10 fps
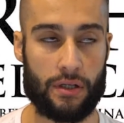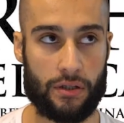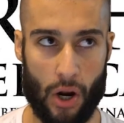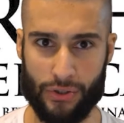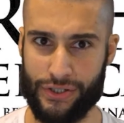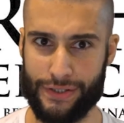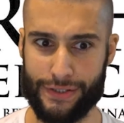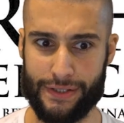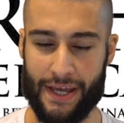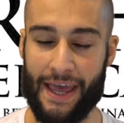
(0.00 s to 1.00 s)

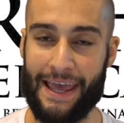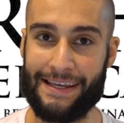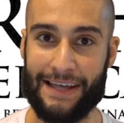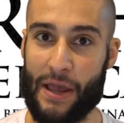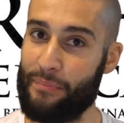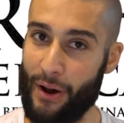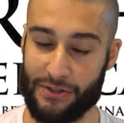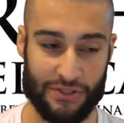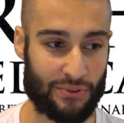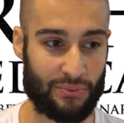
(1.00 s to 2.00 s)
coaches, is a
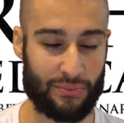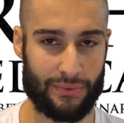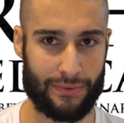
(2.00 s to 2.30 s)
personal,